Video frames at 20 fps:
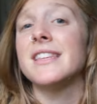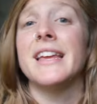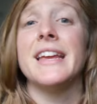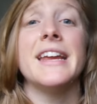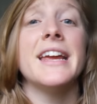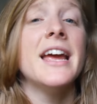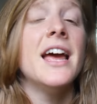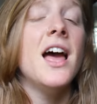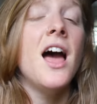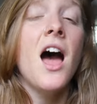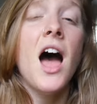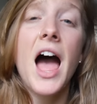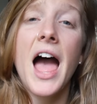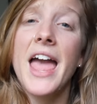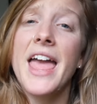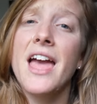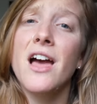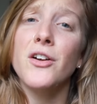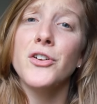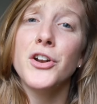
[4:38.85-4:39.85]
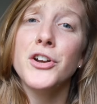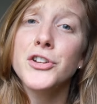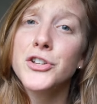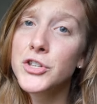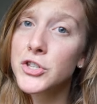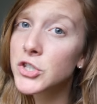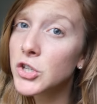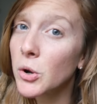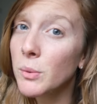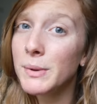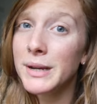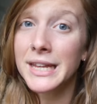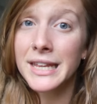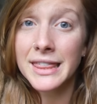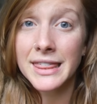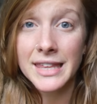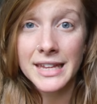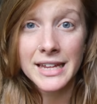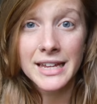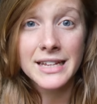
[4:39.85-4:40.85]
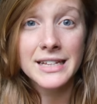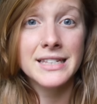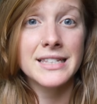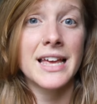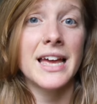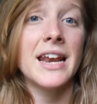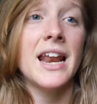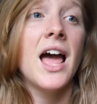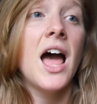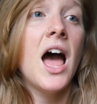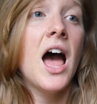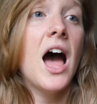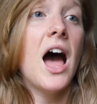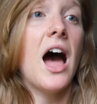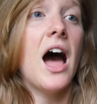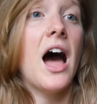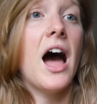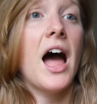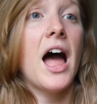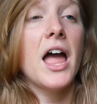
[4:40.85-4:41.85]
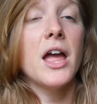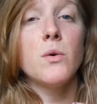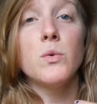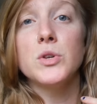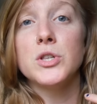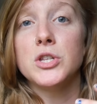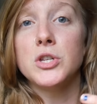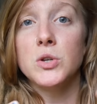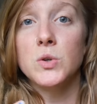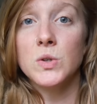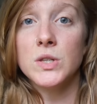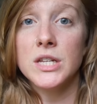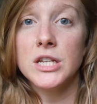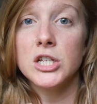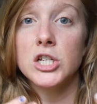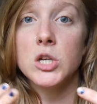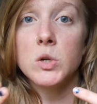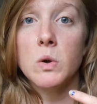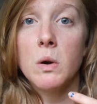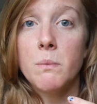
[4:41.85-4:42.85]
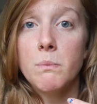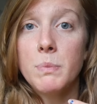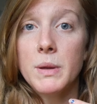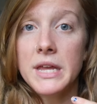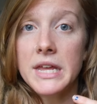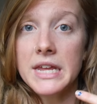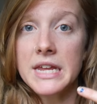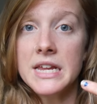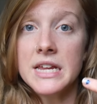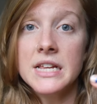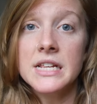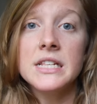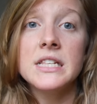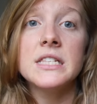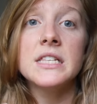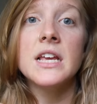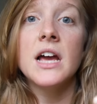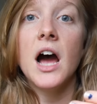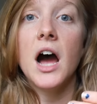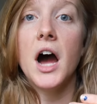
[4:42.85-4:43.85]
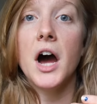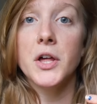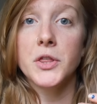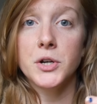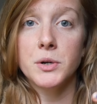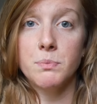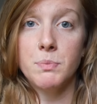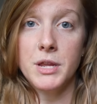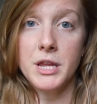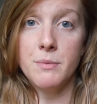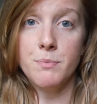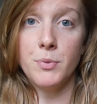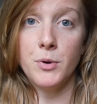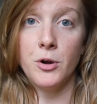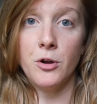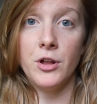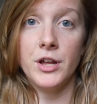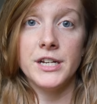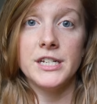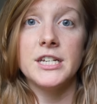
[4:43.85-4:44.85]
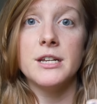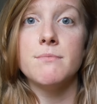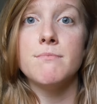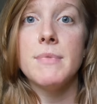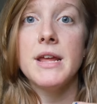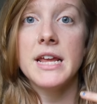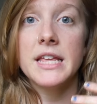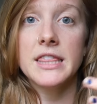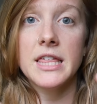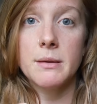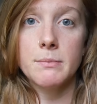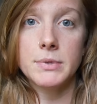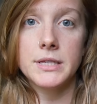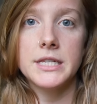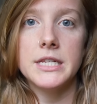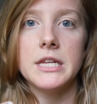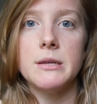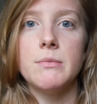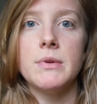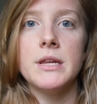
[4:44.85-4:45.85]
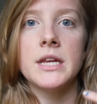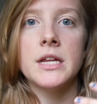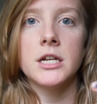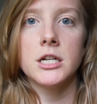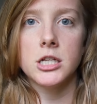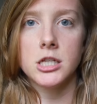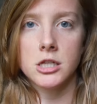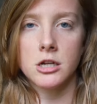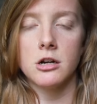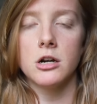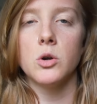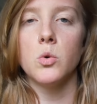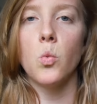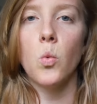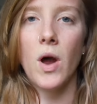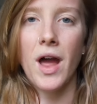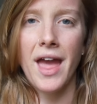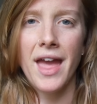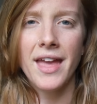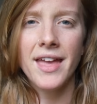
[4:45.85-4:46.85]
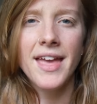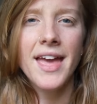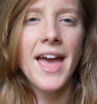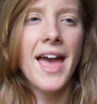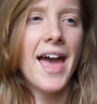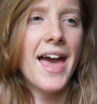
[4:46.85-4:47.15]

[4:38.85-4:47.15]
Like, I held on to so many things that I was using to appease other people and to make them see me in a certain way.